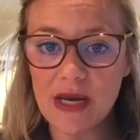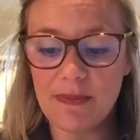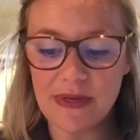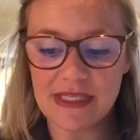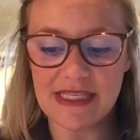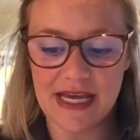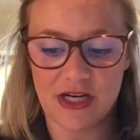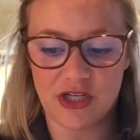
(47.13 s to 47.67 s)

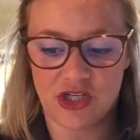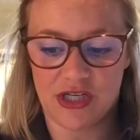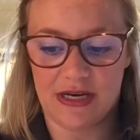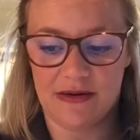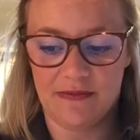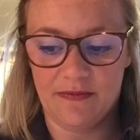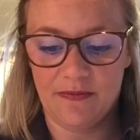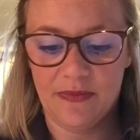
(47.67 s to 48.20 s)

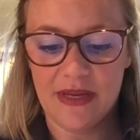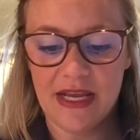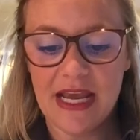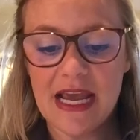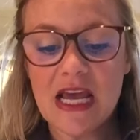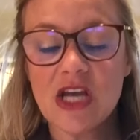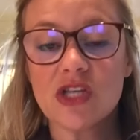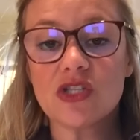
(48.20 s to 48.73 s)
possession.
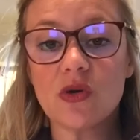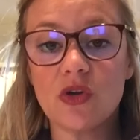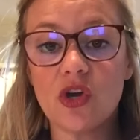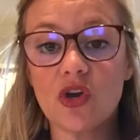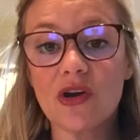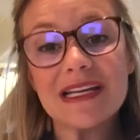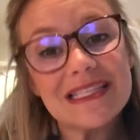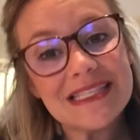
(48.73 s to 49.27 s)
So
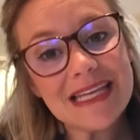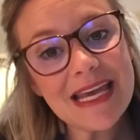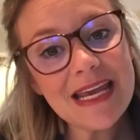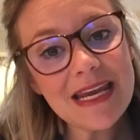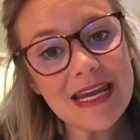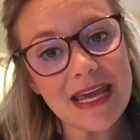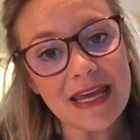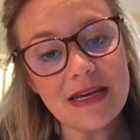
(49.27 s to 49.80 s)
you're a
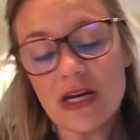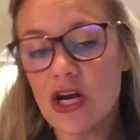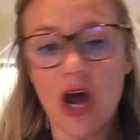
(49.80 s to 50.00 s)
tenant,